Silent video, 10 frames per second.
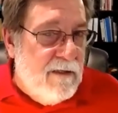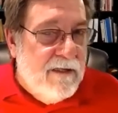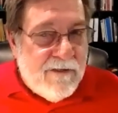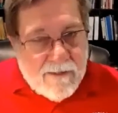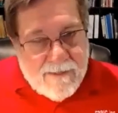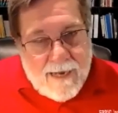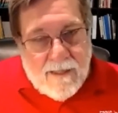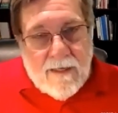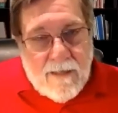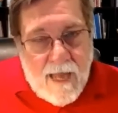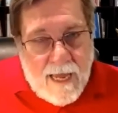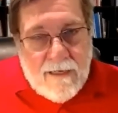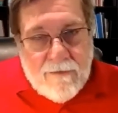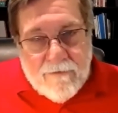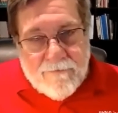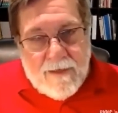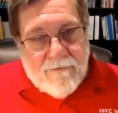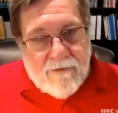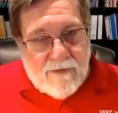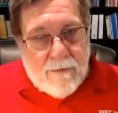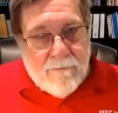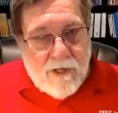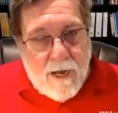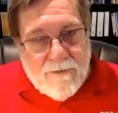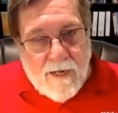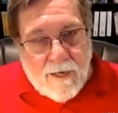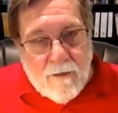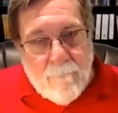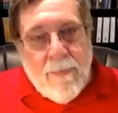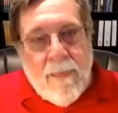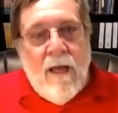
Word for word: is exactly alike, even if they have the same job title.